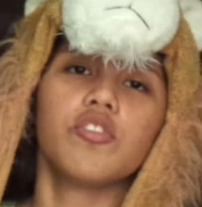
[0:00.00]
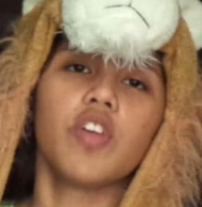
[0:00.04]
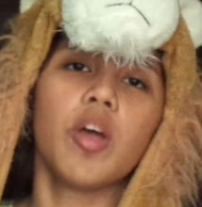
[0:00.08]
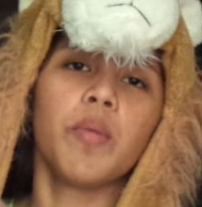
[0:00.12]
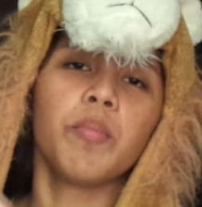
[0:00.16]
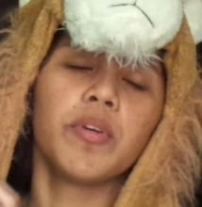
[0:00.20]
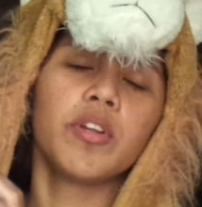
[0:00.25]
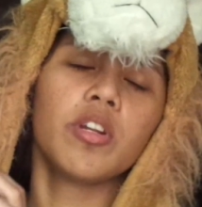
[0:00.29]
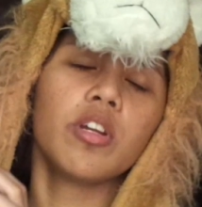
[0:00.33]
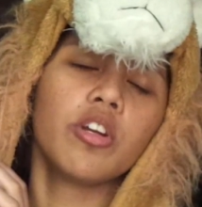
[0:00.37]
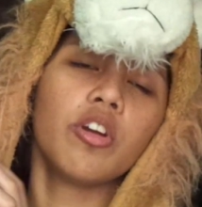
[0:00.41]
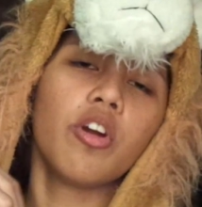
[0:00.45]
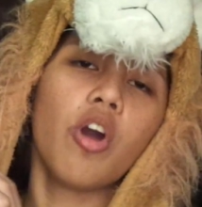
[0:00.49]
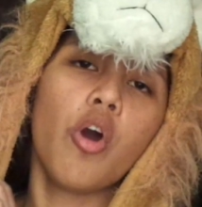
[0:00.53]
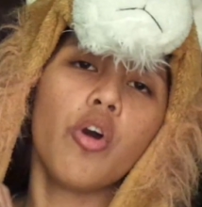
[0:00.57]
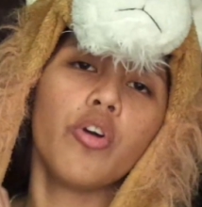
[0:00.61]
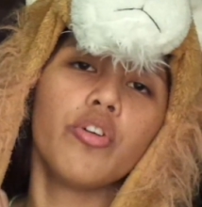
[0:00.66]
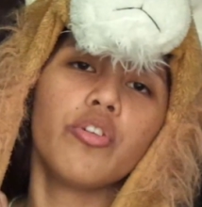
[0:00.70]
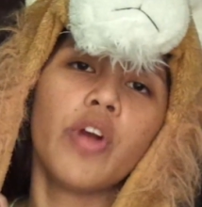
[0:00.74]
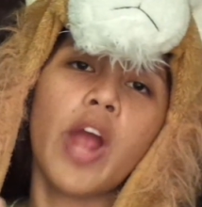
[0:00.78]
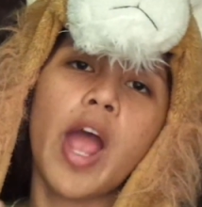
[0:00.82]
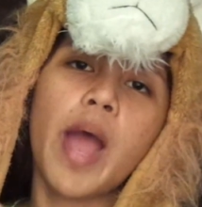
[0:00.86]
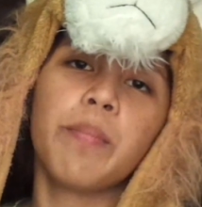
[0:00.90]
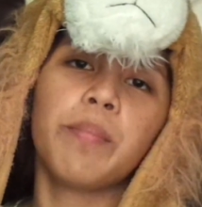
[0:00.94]
So I'm gonna
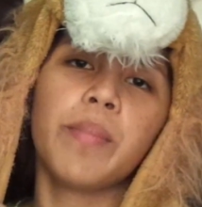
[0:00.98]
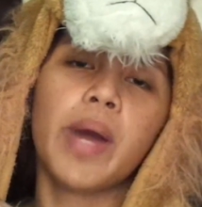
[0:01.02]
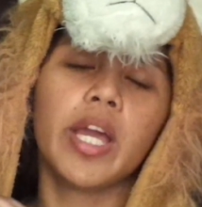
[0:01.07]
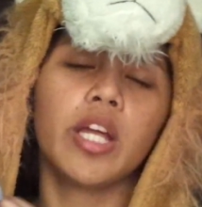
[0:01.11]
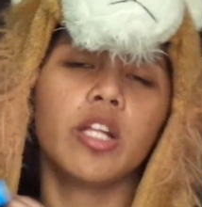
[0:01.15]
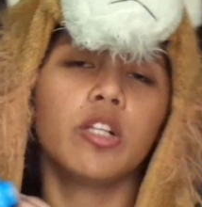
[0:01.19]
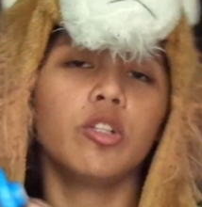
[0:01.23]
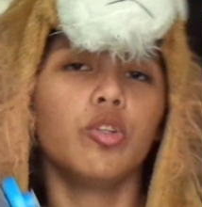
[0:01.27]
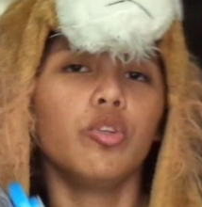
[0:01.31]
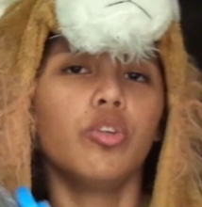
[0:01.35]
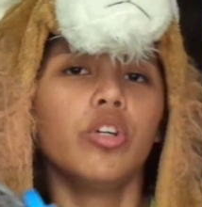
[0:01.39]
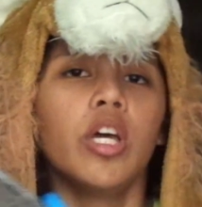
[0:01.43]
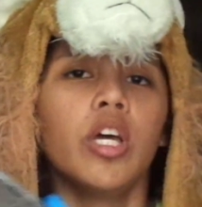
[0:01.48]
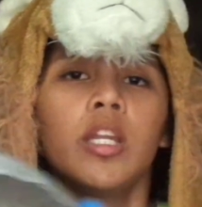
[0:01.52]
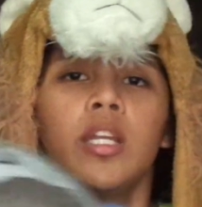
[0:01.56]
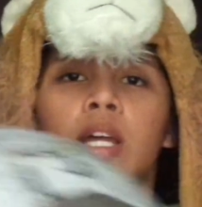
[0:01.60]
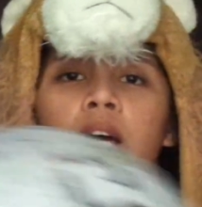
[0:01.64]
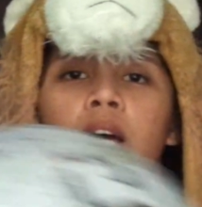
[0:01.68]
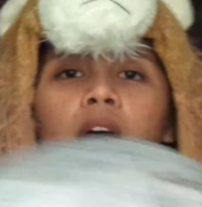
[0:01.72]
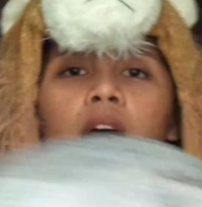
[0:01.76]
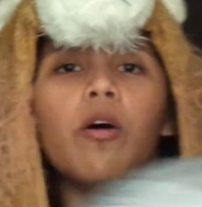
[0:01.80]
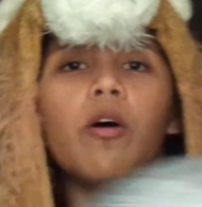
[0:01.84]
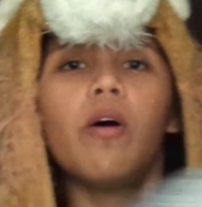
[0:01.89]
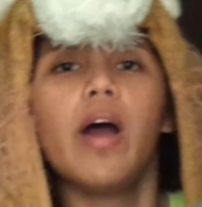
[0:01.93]
go grab my glue gun
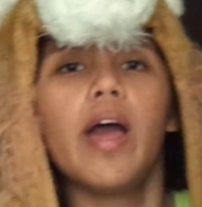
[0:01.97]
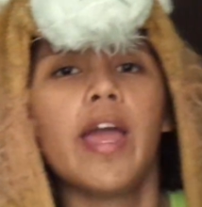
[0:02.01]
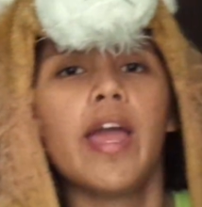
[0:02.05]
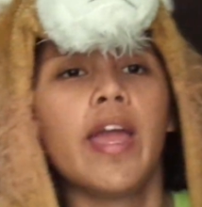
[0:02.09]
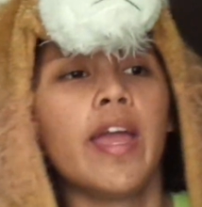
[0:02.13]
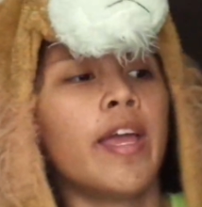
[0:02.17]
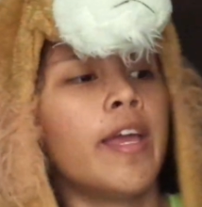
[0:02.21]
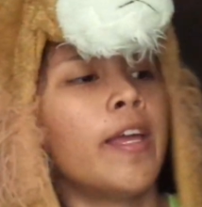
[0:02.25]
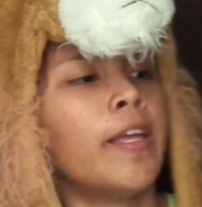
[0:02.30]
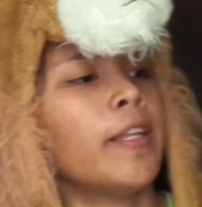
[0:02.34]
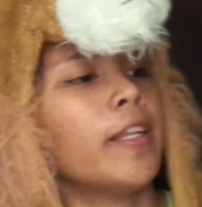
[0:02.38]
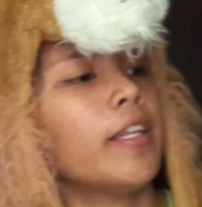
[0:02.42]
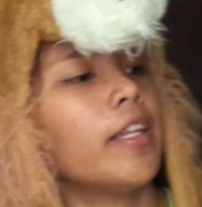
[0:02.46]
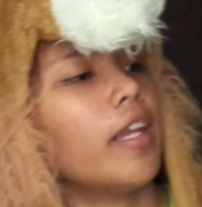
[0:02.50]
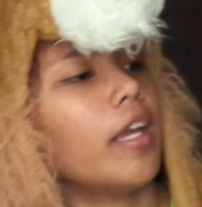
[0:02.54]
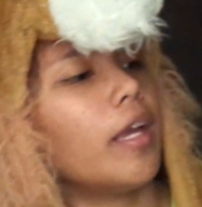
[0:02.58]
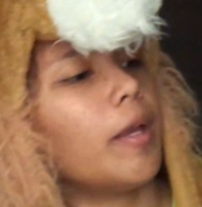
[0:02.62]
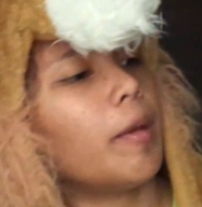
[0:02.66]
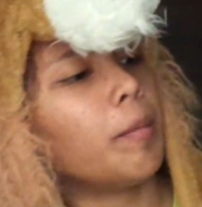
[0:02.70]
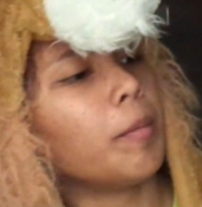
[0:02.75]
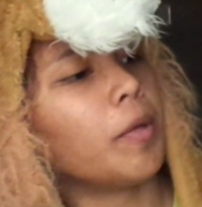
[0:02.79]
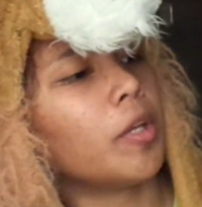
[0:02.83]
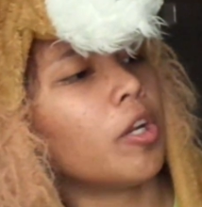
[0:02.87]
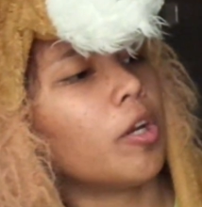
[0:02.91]
now, and
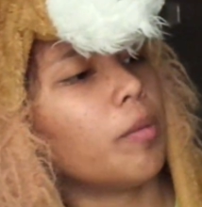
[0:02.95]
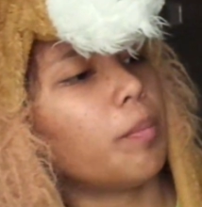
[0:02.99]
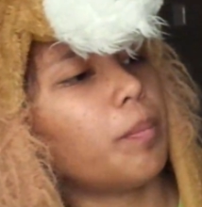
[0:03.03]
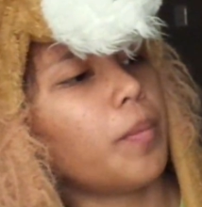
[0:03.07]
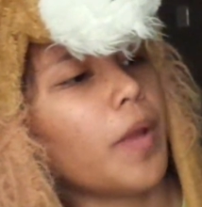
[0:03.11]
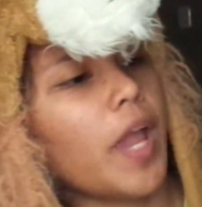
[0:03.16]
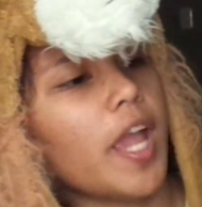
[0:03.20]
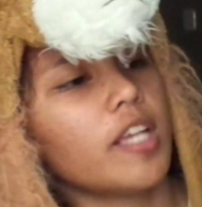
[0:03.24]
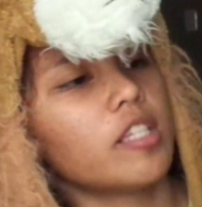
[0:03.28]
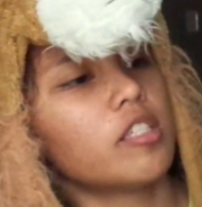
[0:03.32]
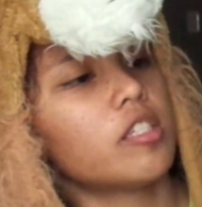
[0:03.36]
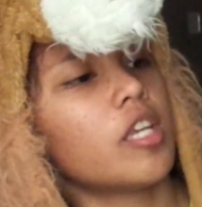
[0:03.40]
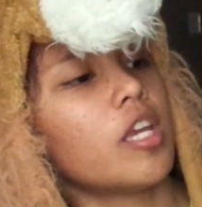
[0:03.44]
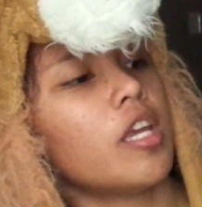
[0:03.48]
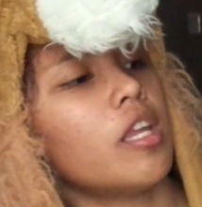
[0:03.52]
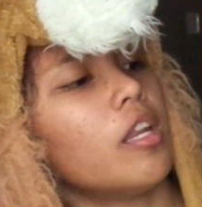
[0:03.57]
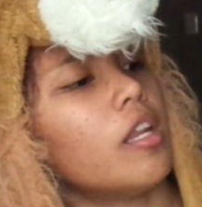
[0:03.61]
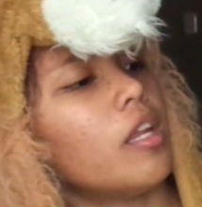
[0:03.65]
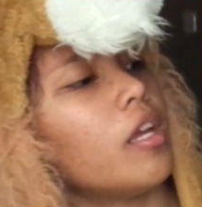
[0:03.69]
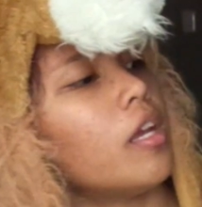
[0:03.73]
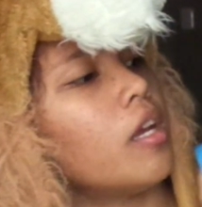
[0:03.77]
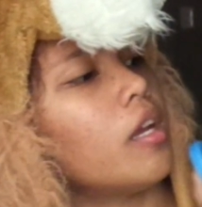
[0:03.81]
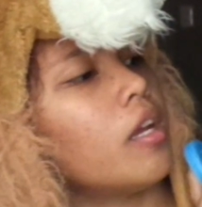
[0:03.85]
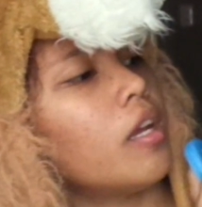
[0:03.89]
I'm gonna paste it
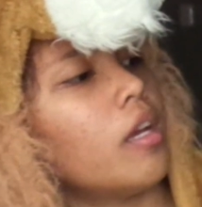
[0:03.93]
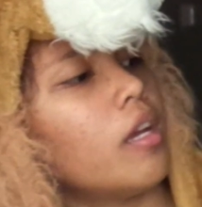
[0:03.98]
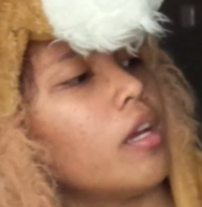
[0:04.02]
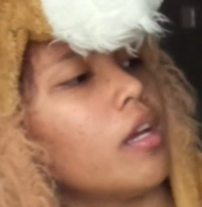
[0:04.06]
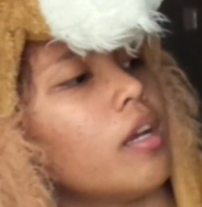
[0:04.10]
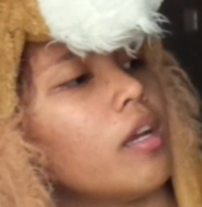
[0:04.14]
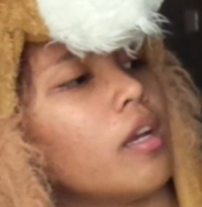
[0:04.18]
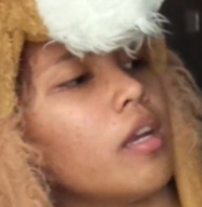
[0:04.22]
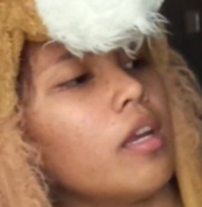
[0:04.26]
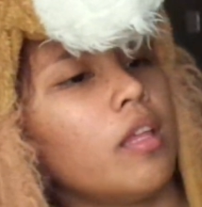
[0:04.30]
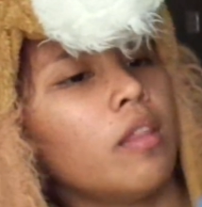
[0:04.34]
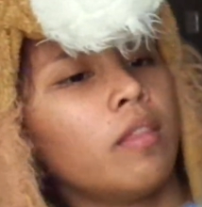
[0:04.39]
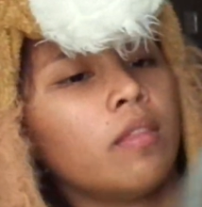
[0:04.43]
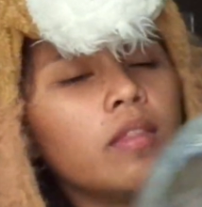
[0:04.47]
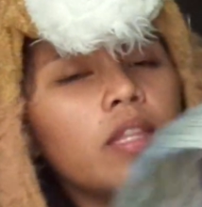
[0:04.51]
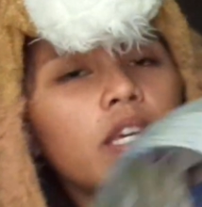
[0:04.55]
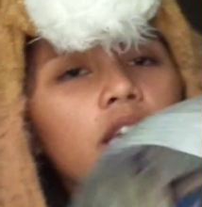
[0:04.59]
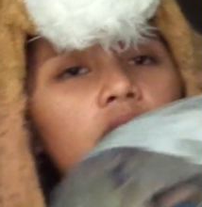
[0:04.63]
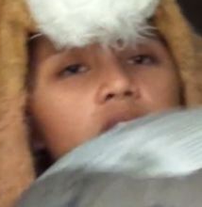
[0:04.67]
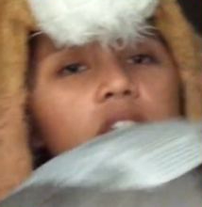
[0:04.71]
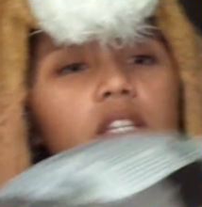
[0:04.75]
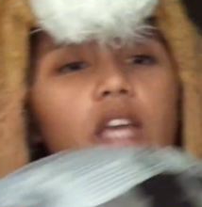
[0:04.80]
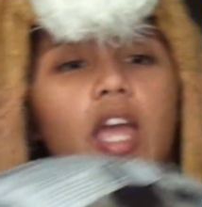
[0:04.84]
in these